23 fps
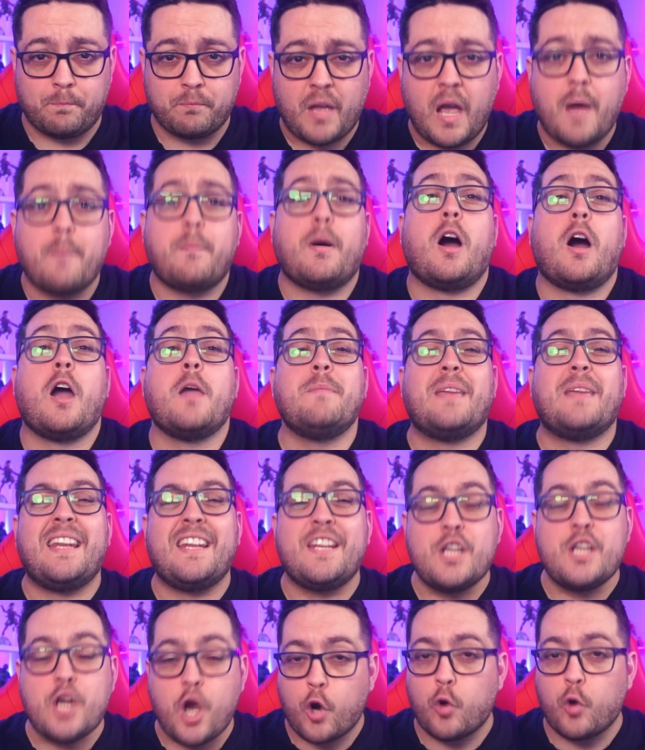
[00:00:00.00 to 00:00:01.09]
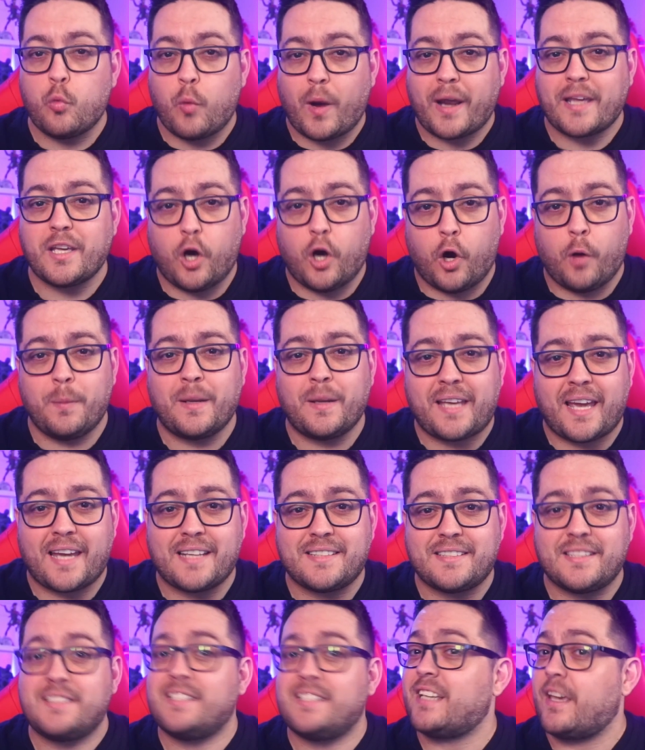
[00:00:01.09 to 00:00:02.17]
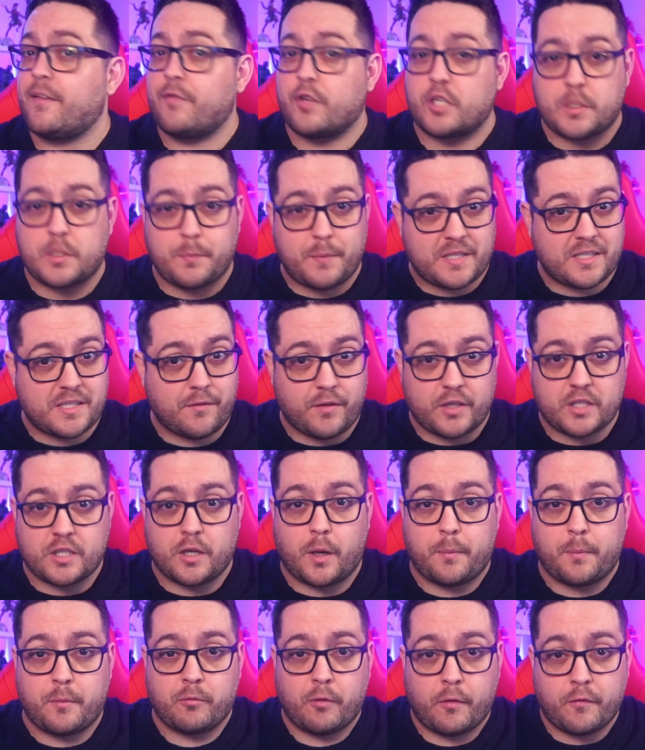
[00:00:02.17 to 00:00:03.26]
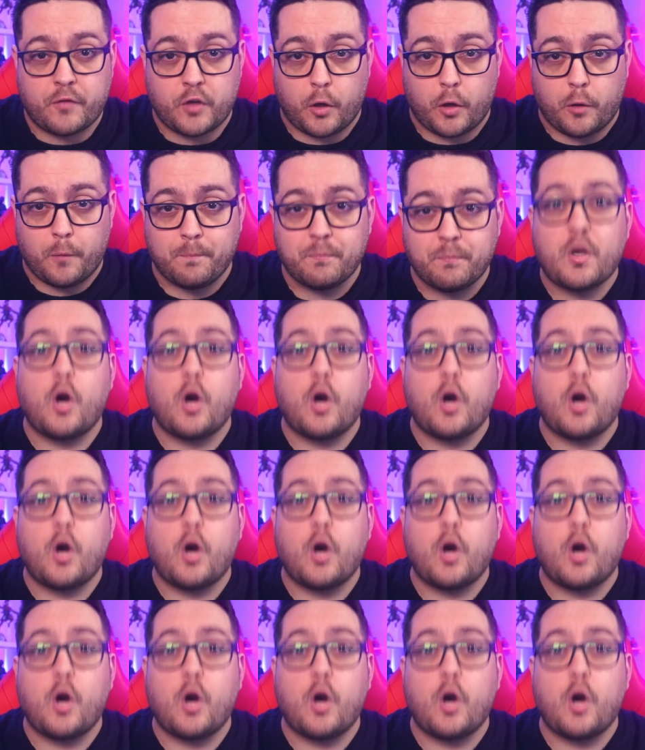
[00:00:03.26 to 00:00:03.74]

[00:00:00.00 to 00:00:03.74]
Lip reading: But I'm in no way obligated to give a specific type of review.